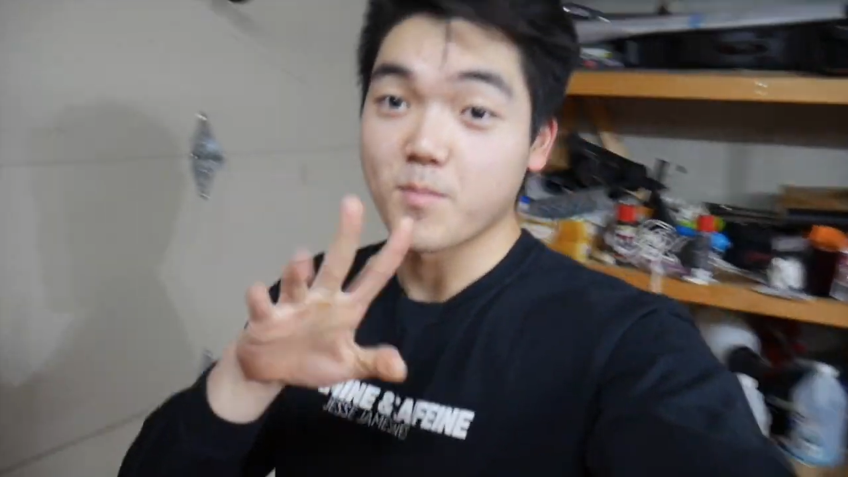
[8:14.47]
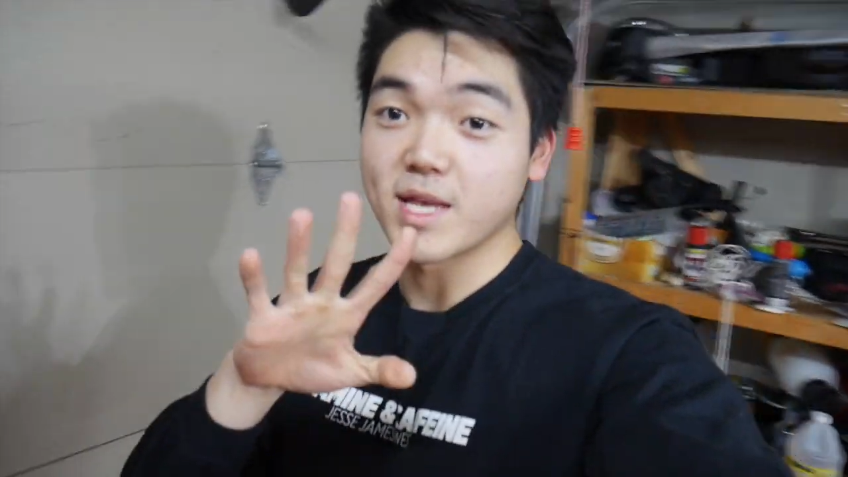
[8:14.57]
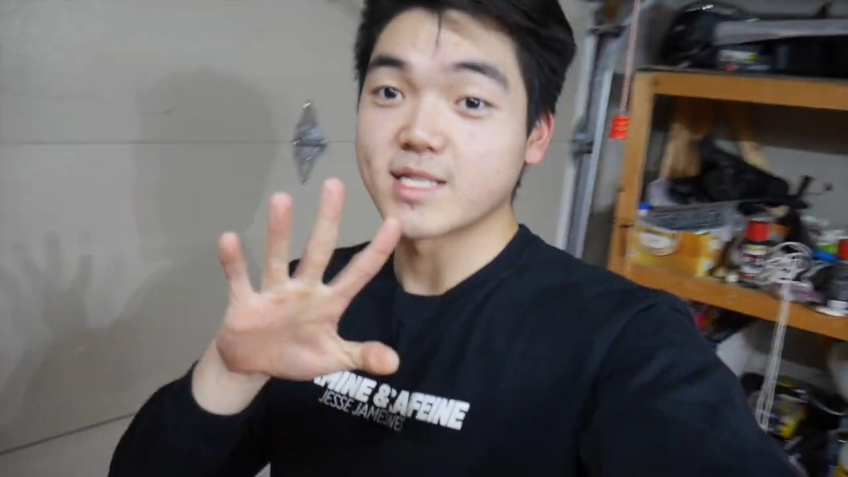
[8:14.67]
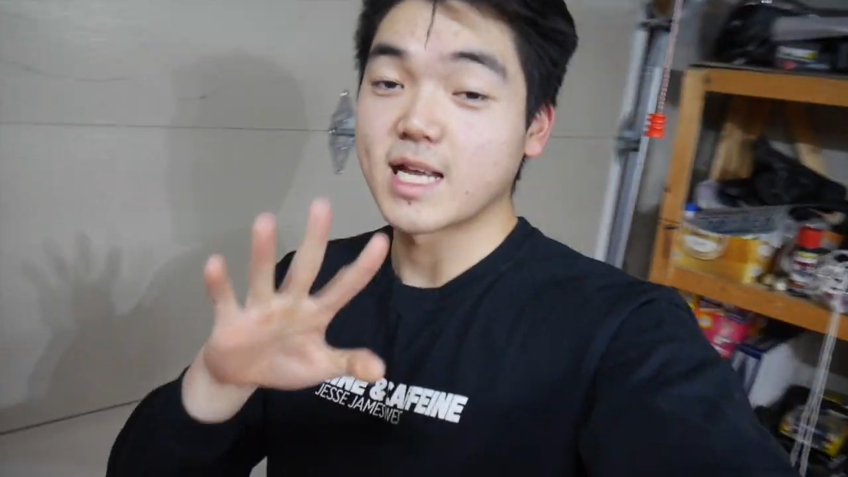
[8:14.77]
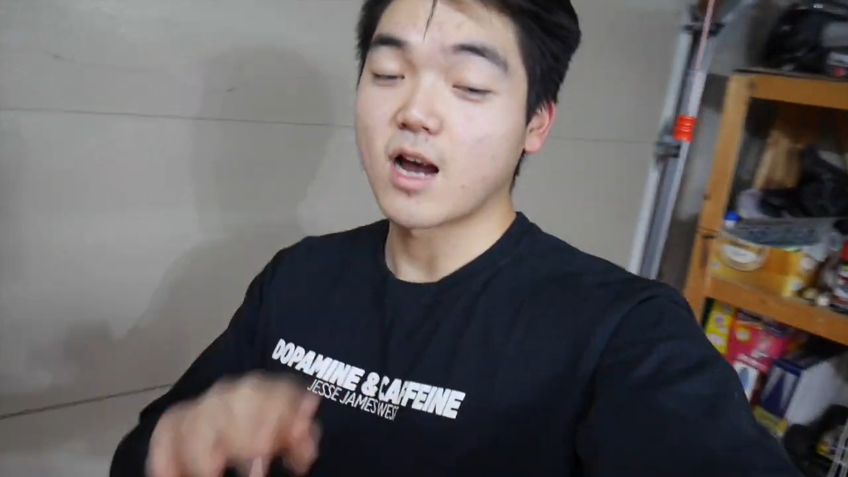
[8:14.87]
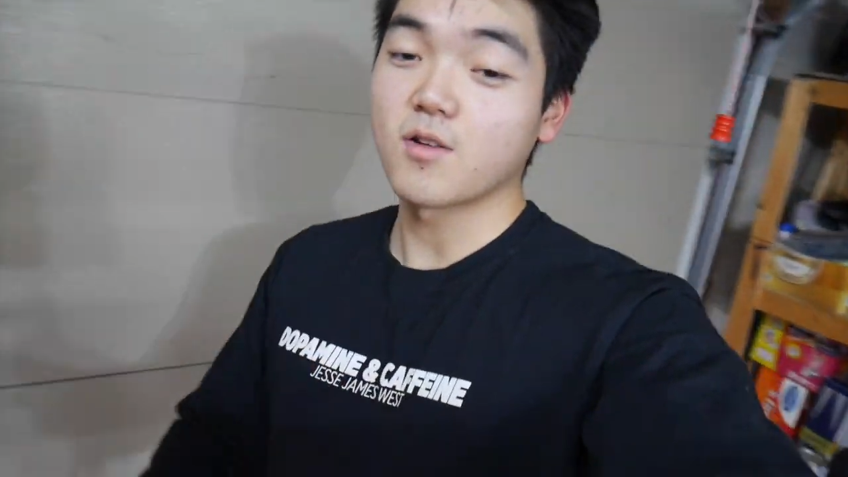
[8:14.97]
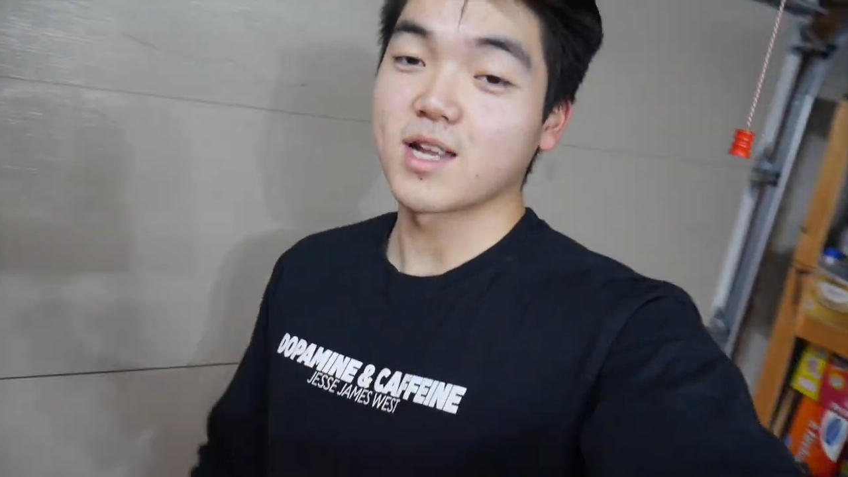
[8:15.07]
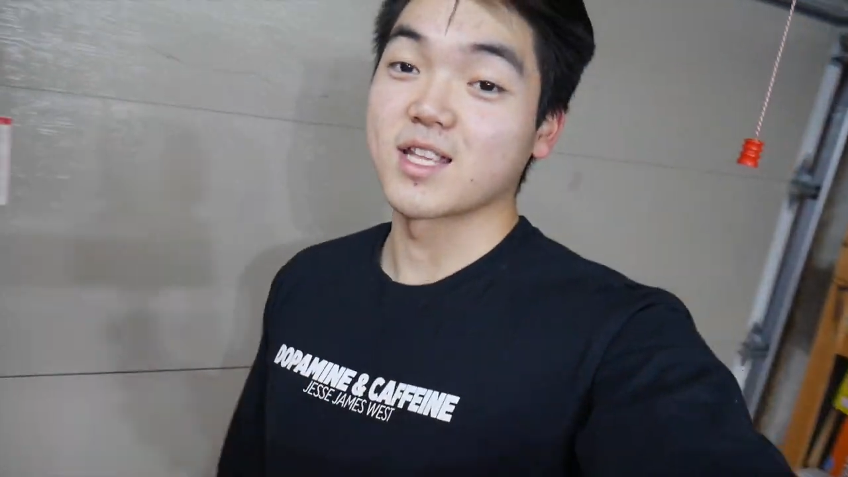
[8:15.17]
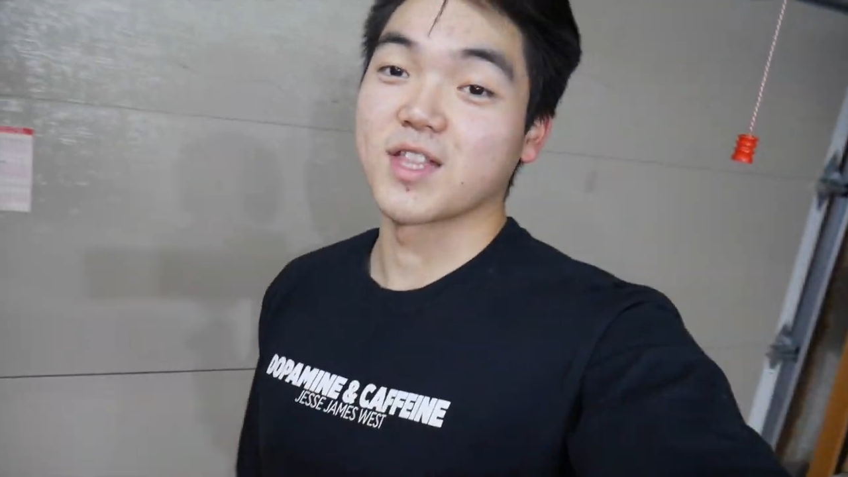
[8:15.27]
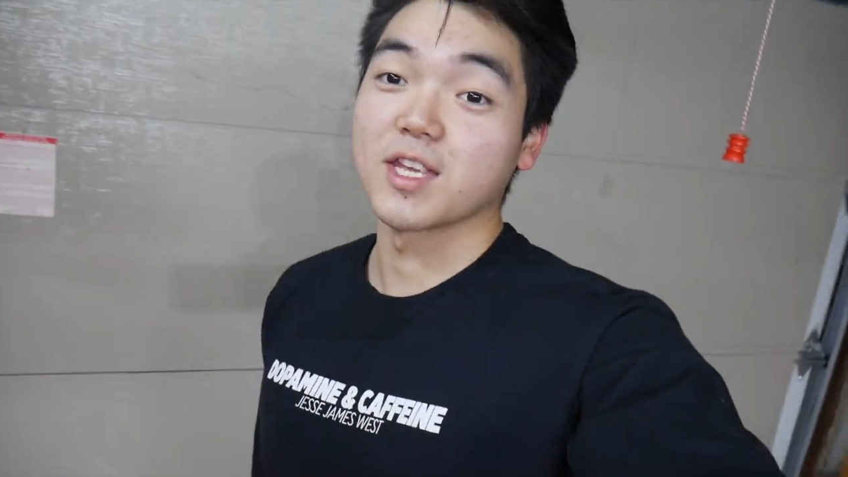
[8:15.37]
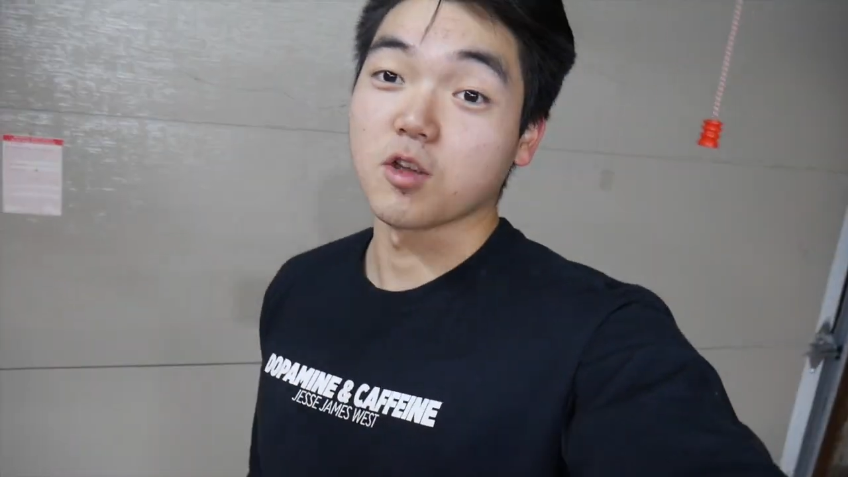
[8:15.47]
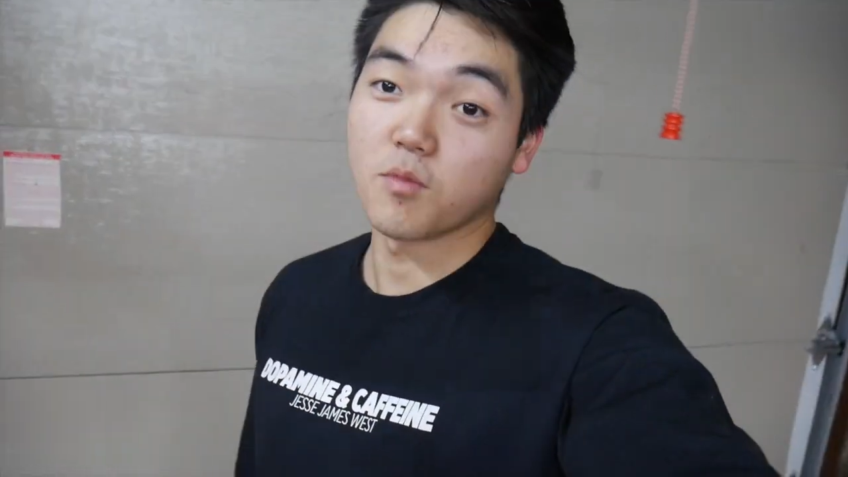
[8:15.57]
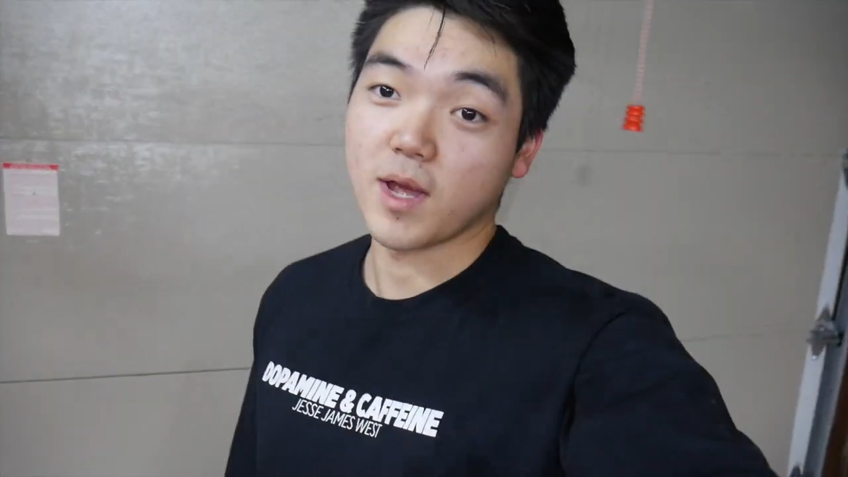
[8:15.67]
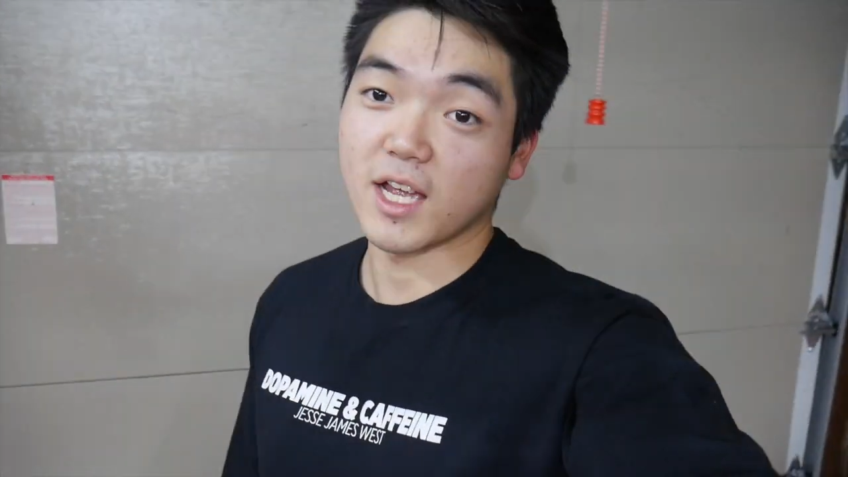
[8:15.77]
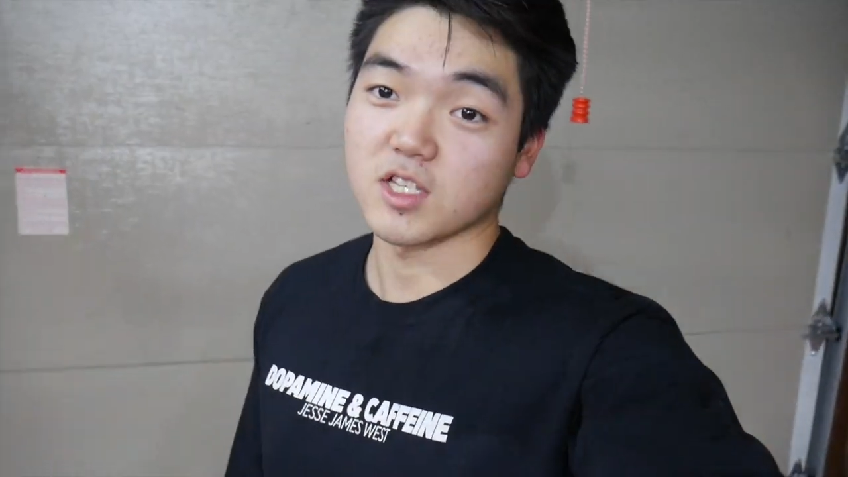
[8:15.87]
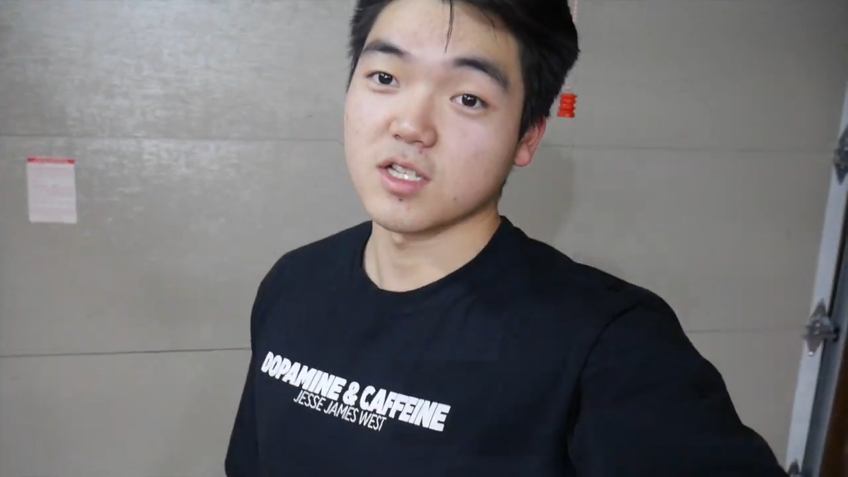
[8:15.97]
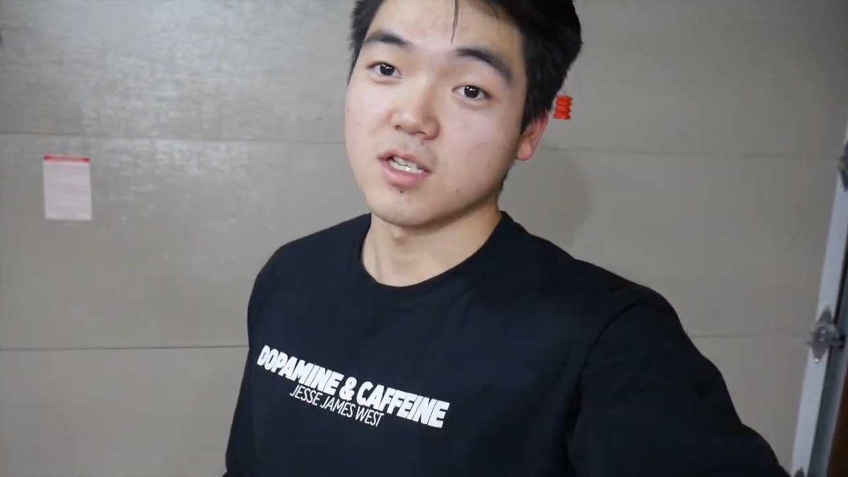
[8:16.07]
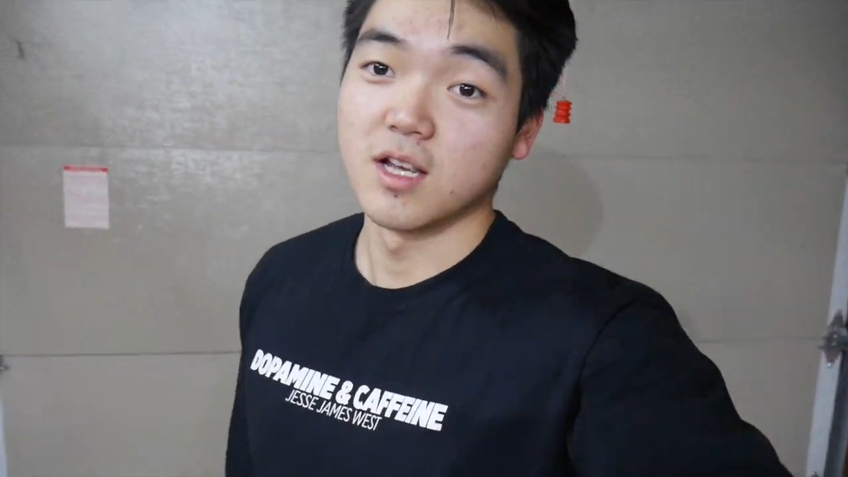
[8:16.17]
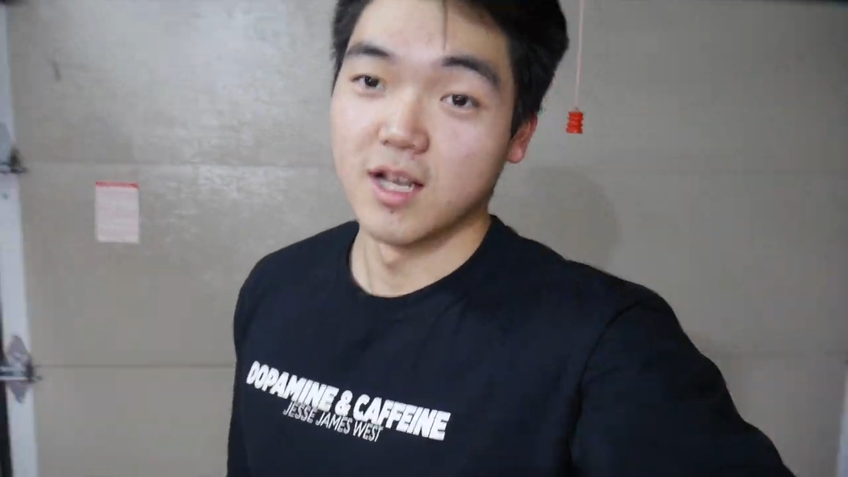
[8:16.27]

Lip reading: Peace out, and let your passion